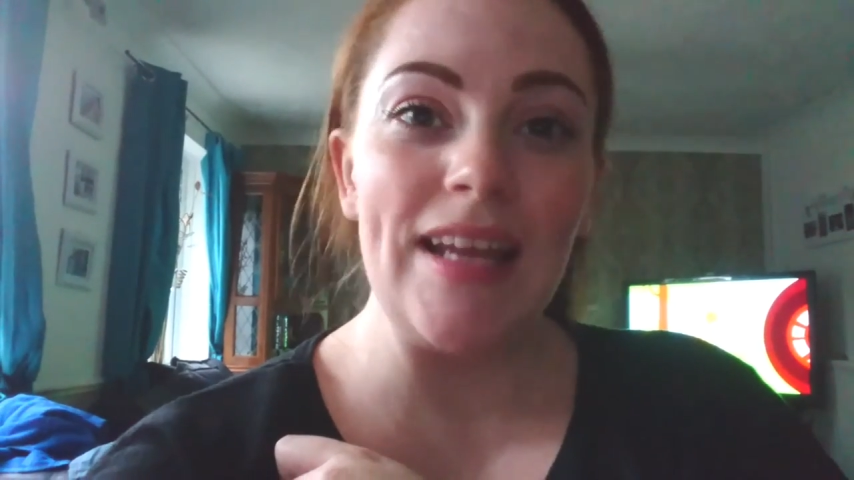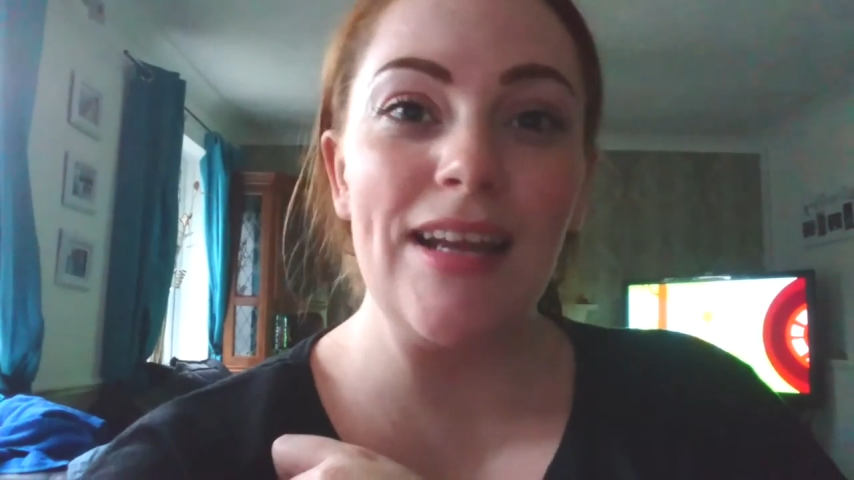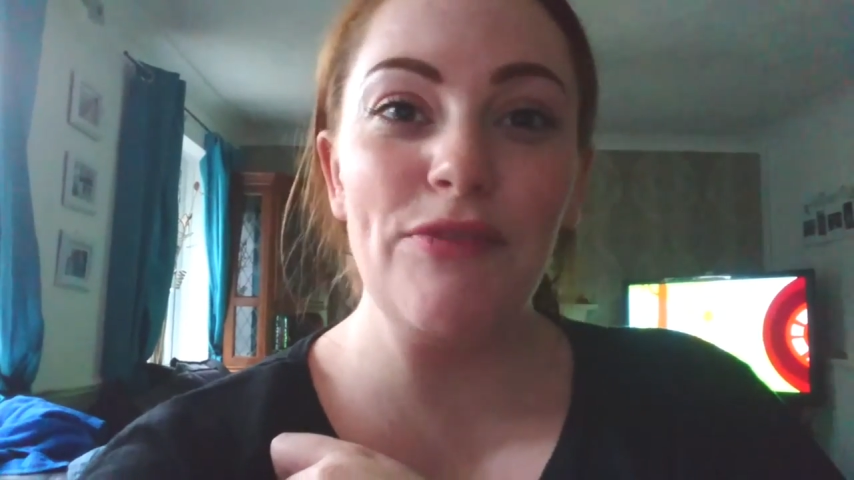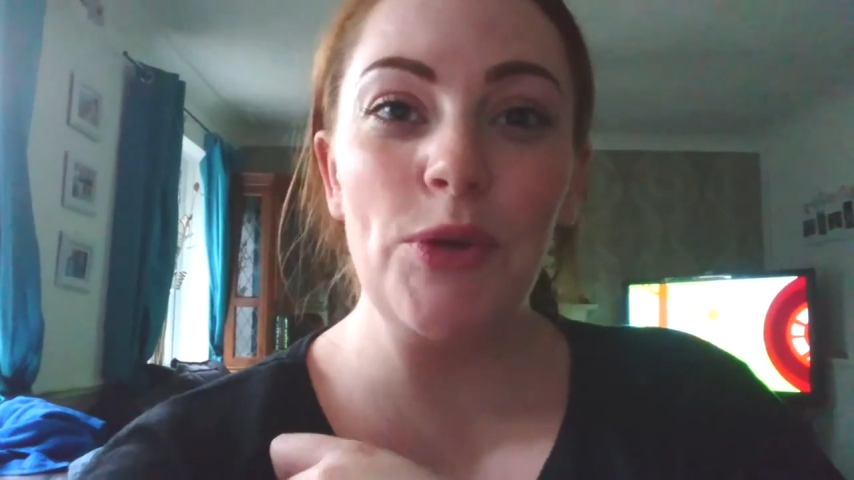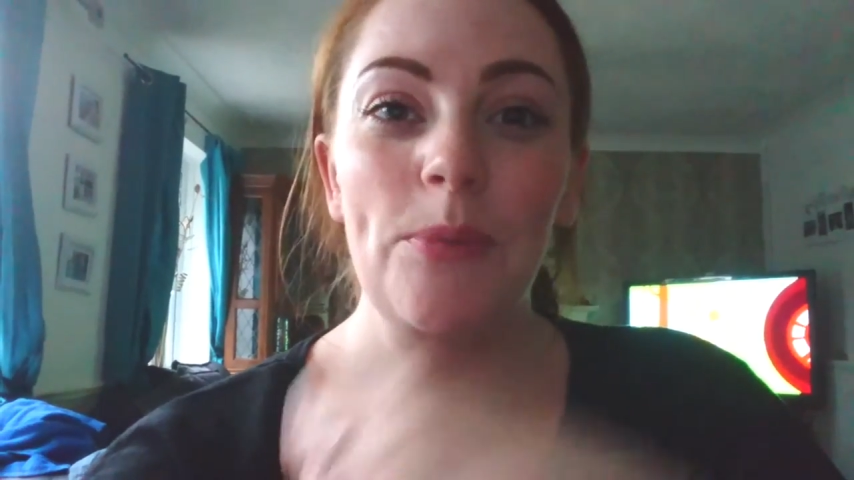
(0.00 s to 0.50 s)

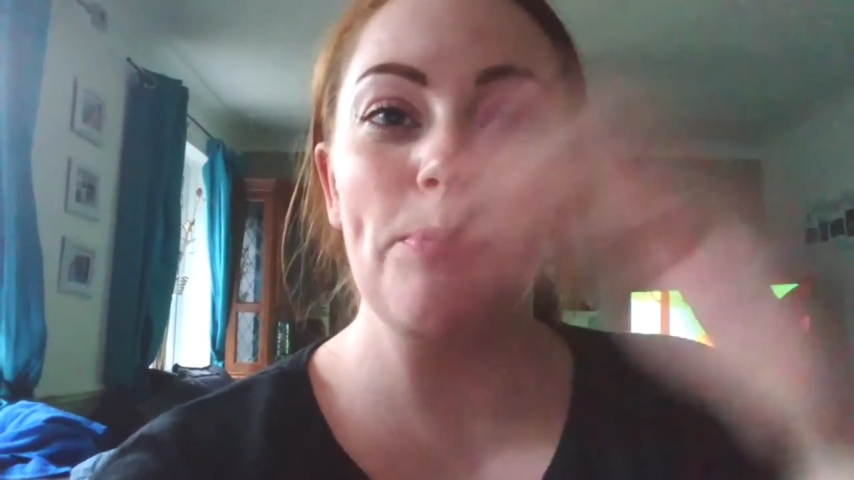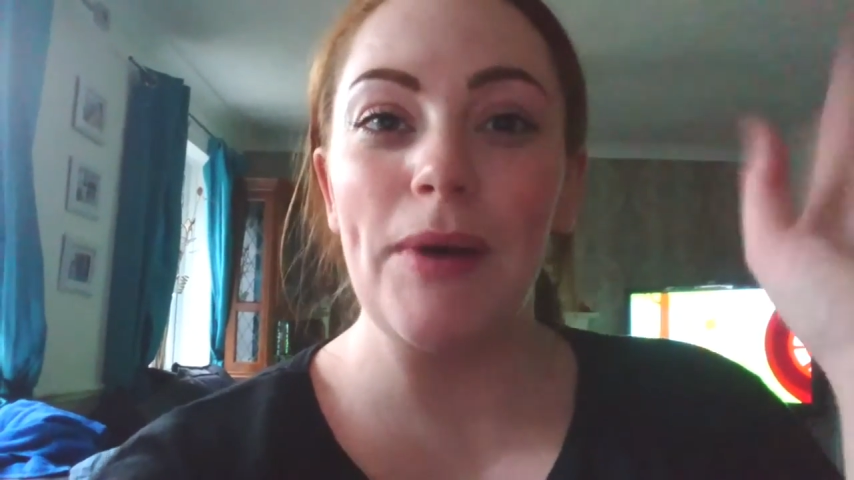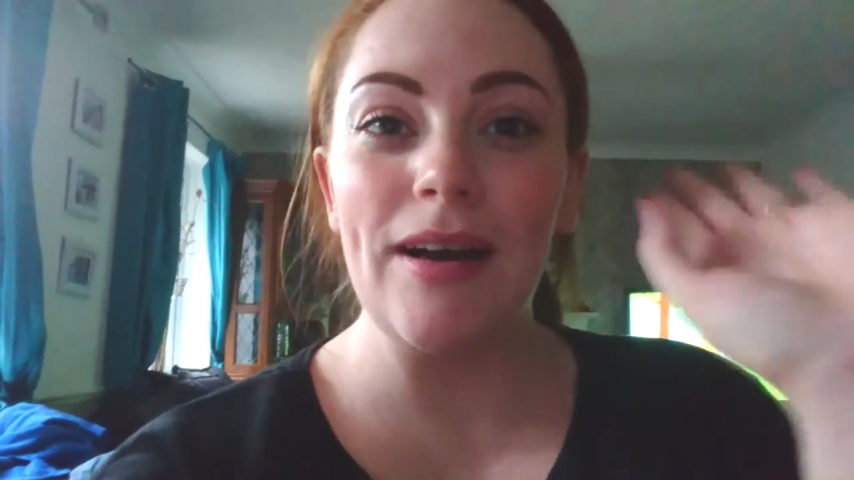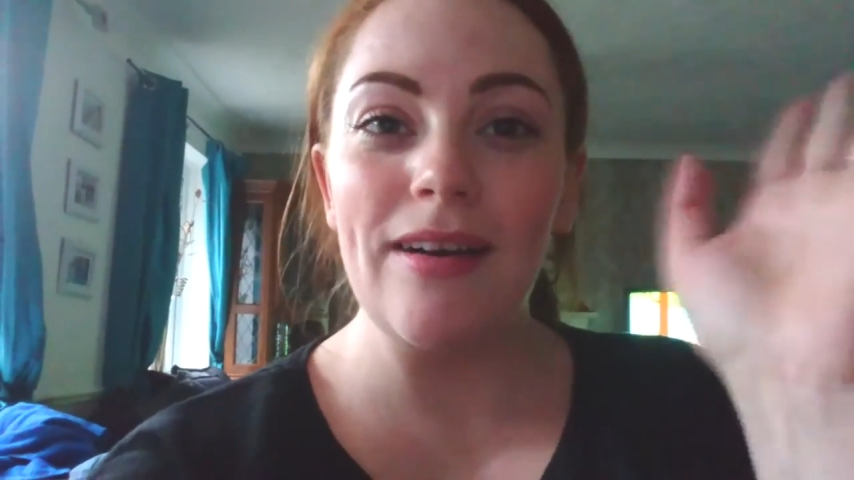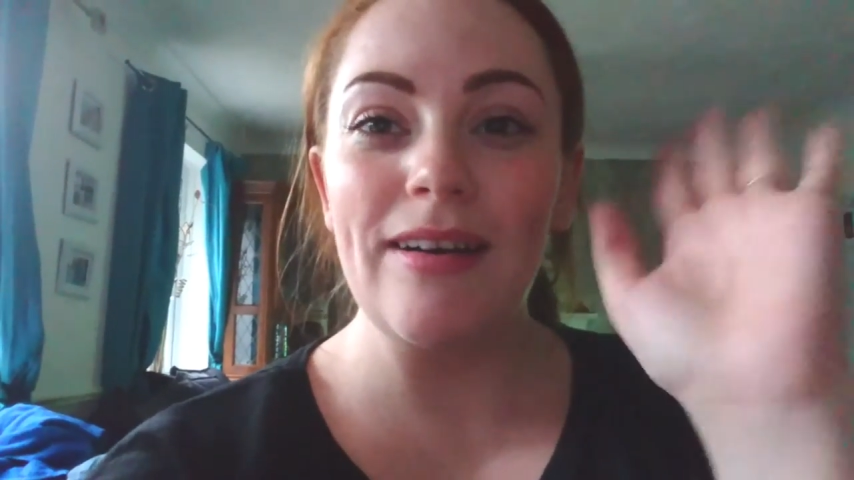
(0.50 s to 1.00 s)
Love you.
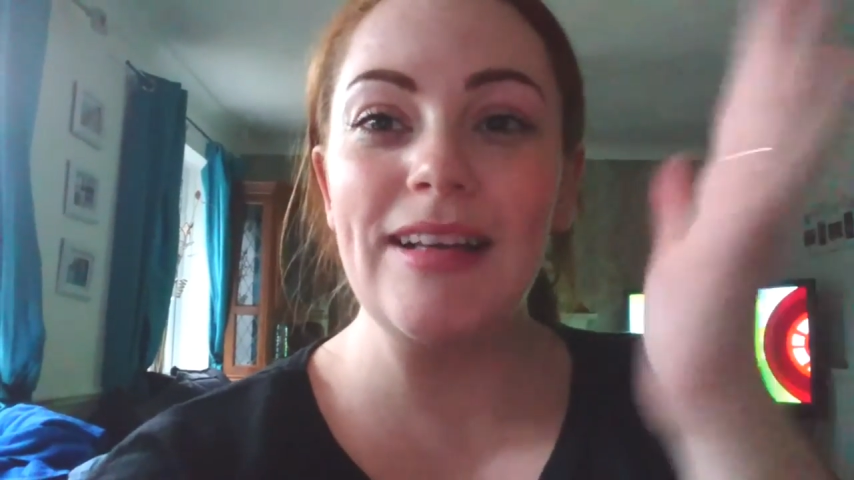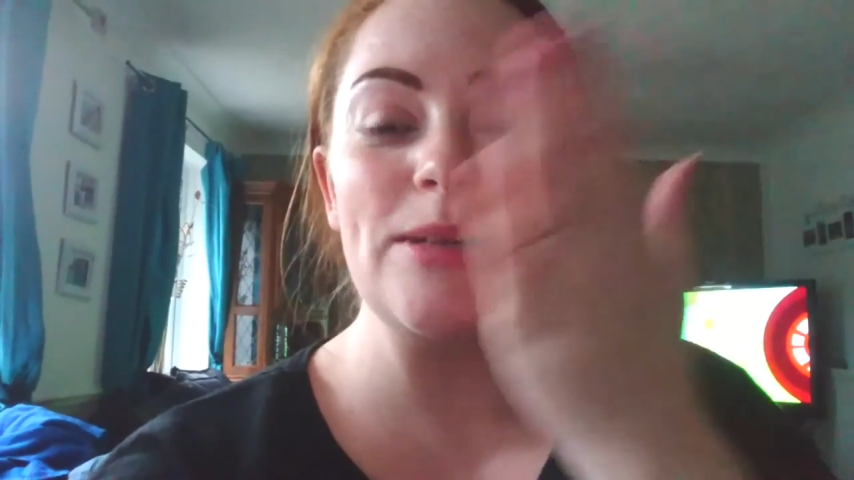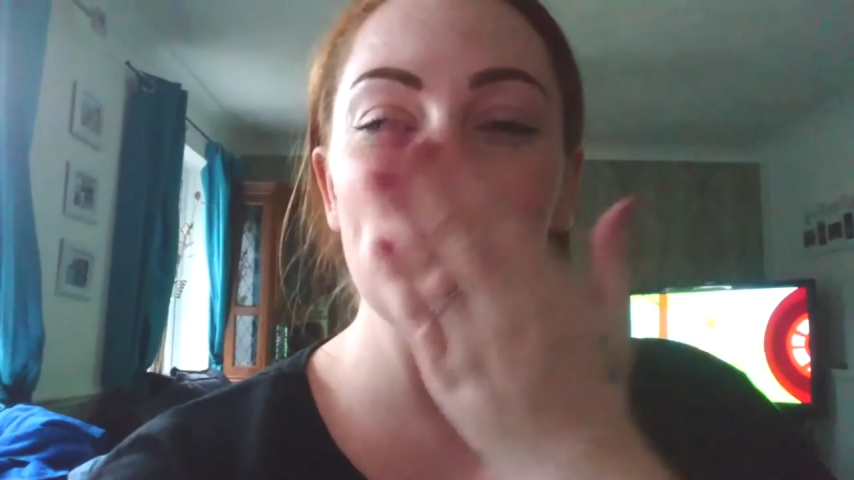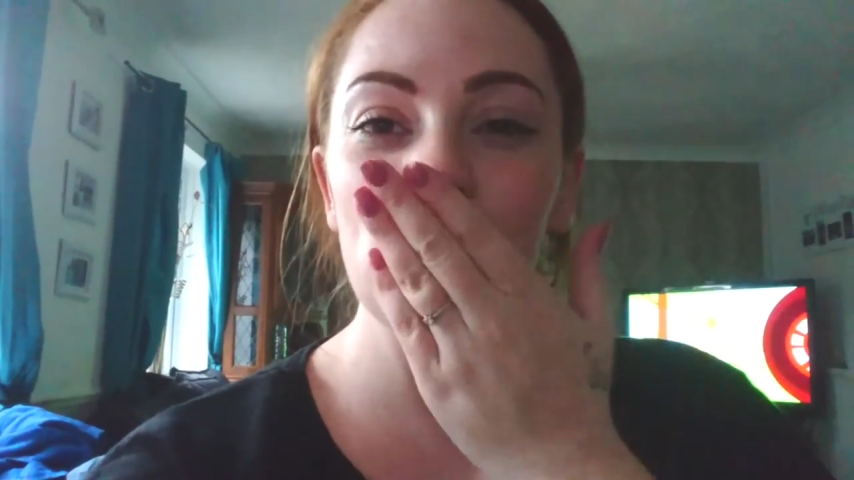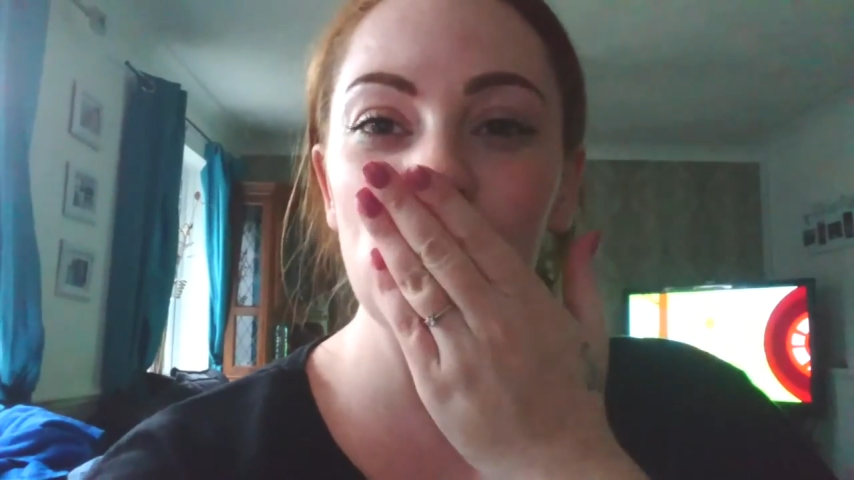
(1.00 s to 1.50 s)
Bye.
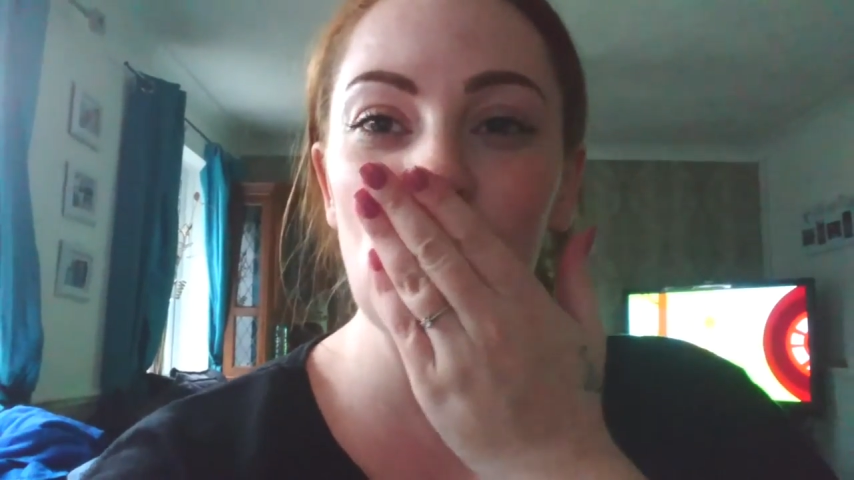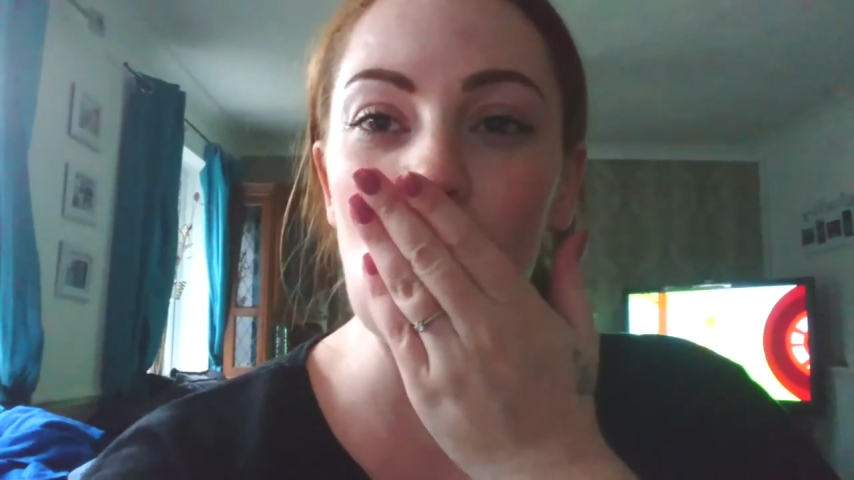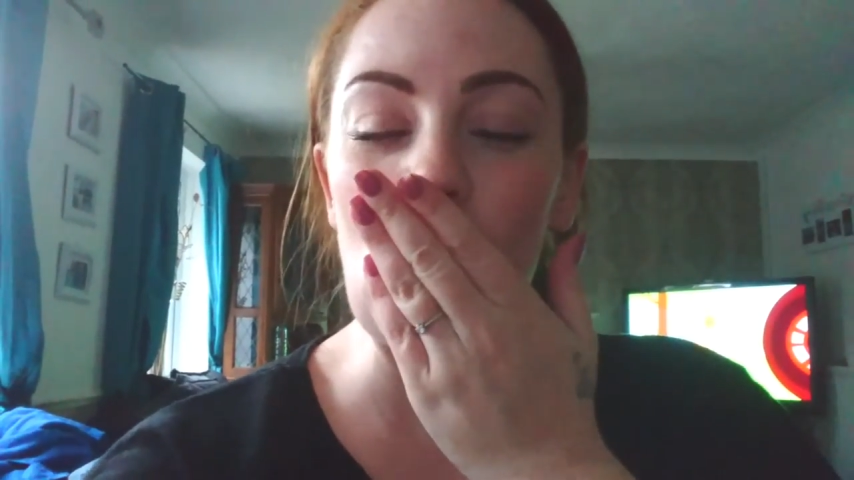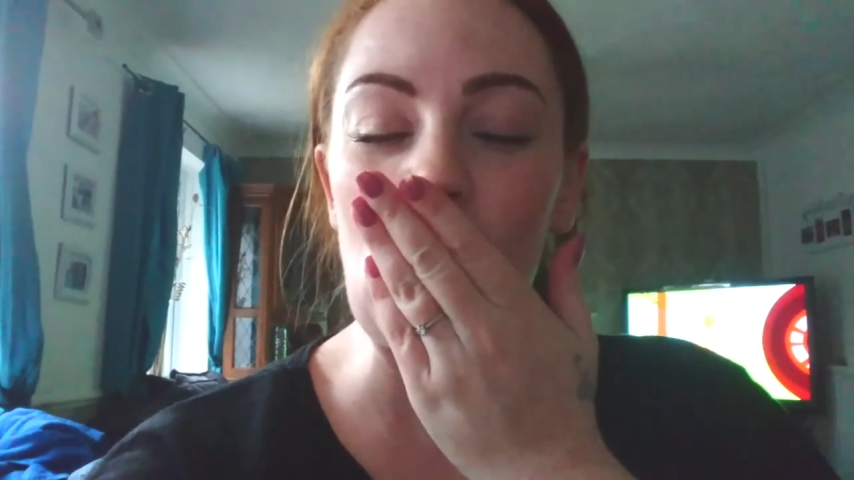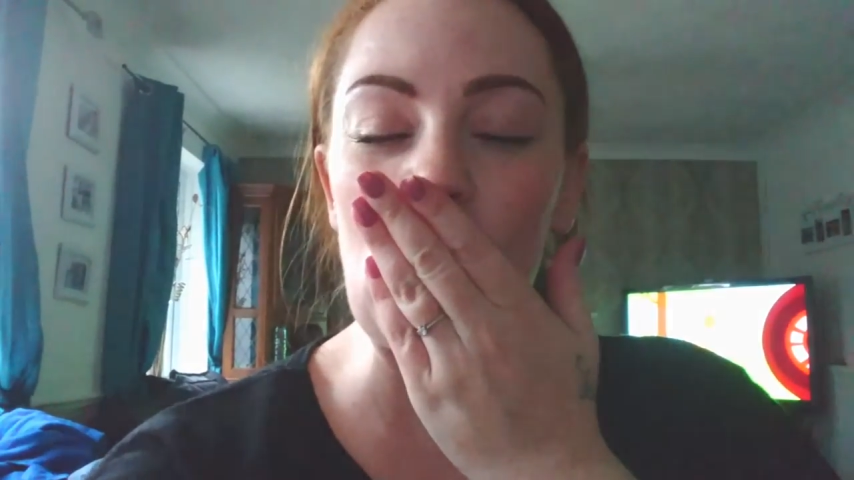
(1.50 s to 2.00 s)

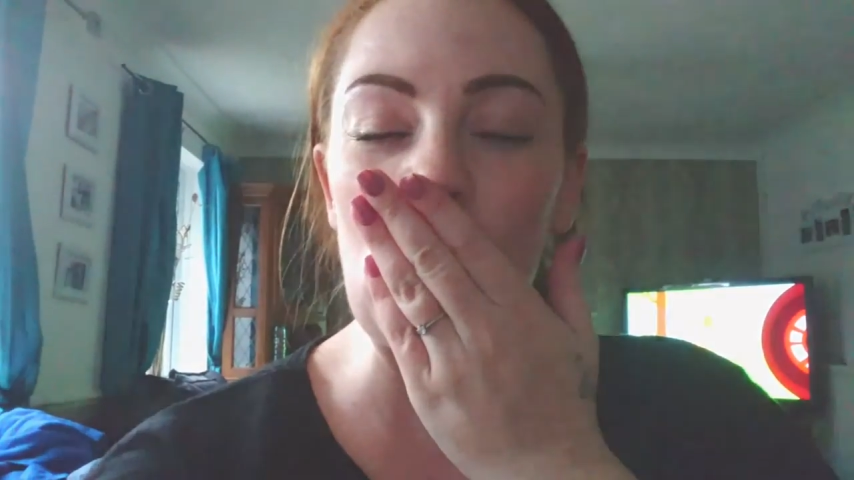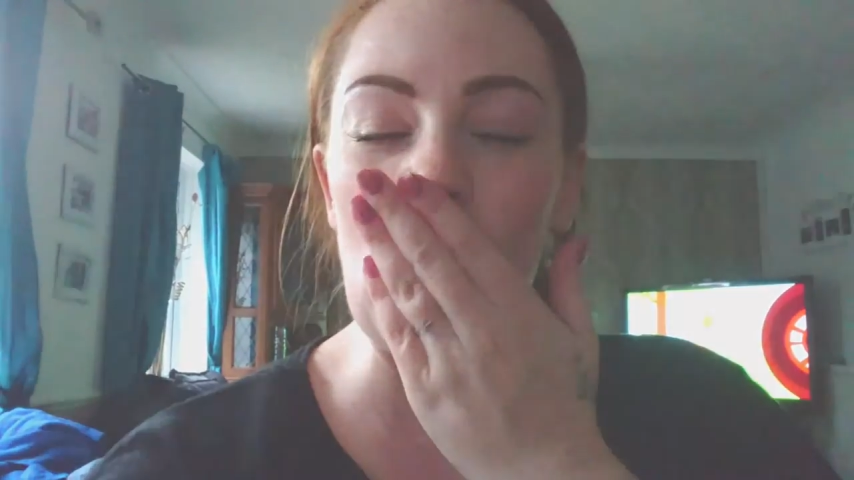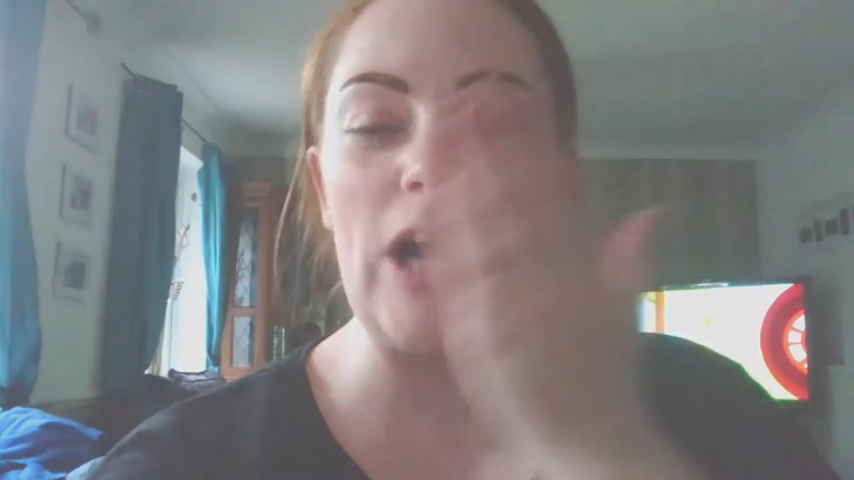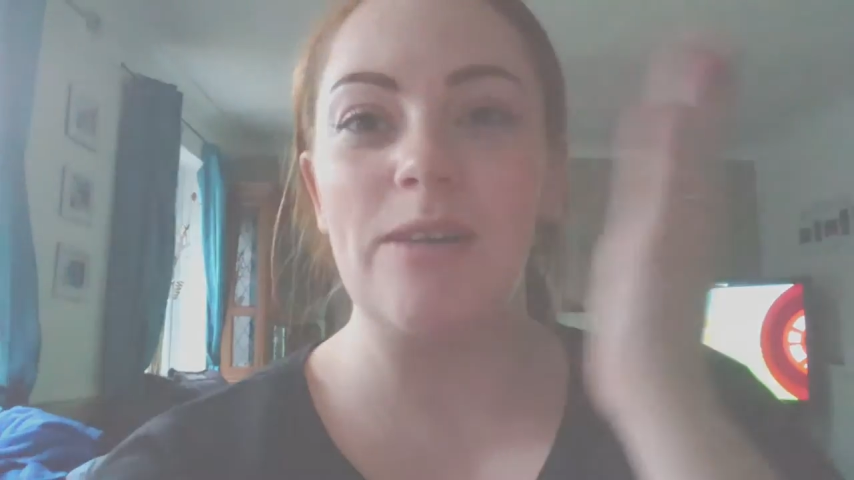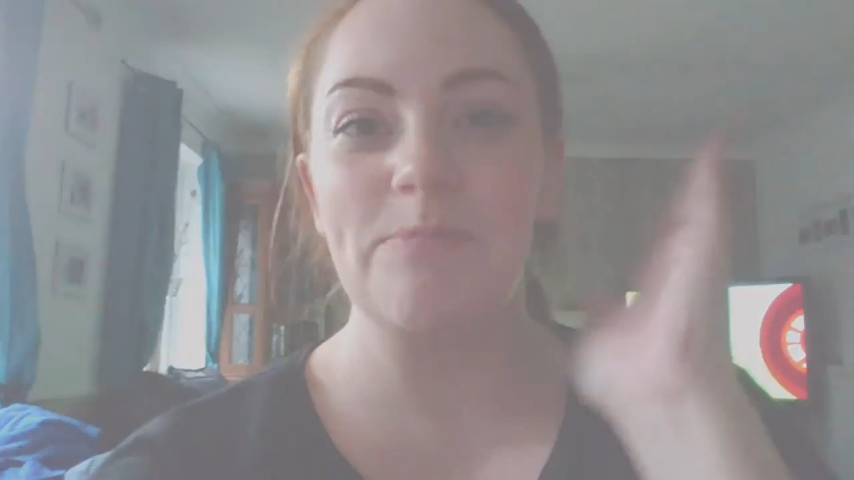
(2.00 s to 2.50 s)
Mwah.